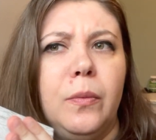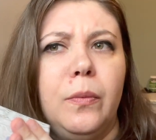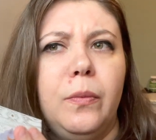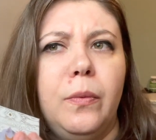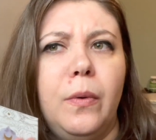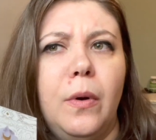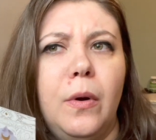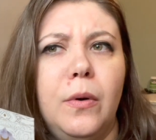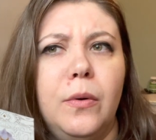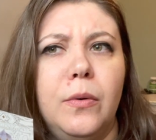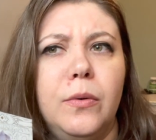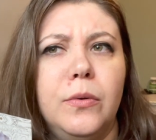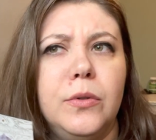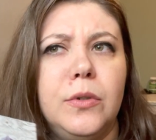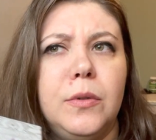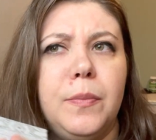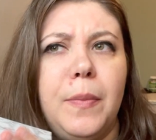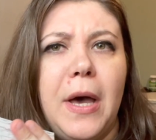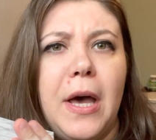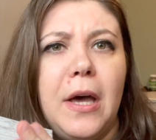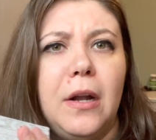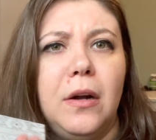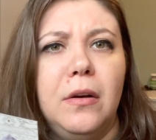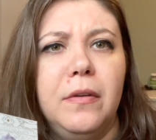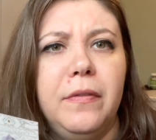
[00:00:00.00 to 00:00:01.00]
rose
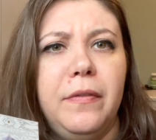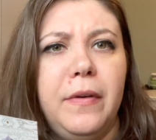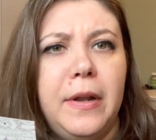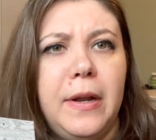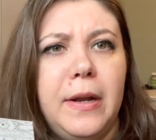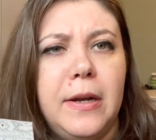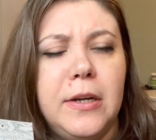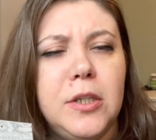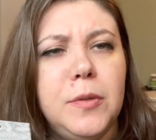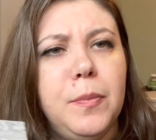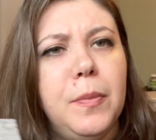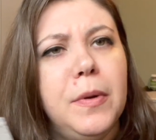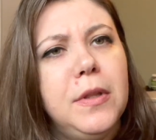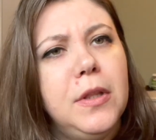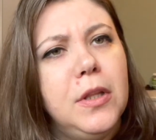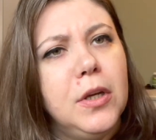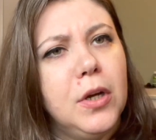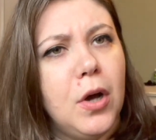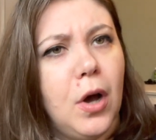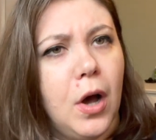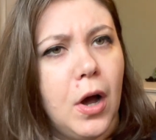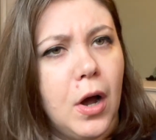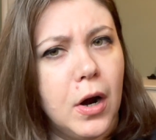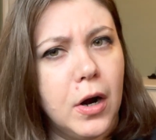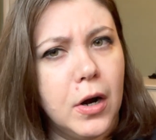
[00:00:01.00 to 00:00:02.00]
petal finish, but the
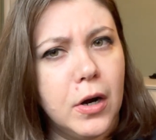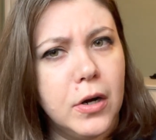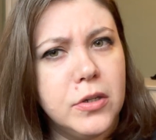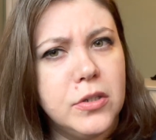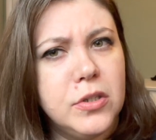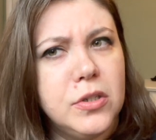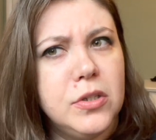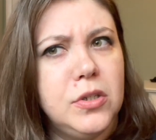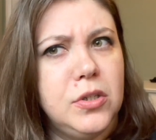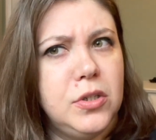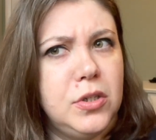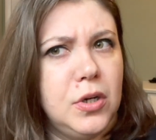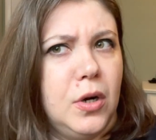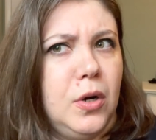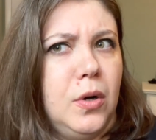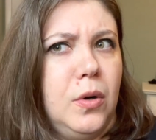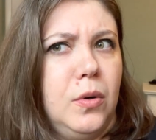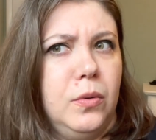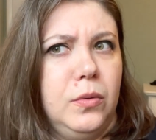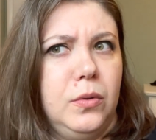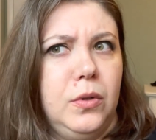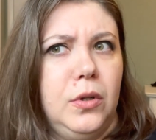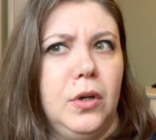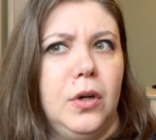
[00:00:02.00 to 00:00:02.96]
cards don't.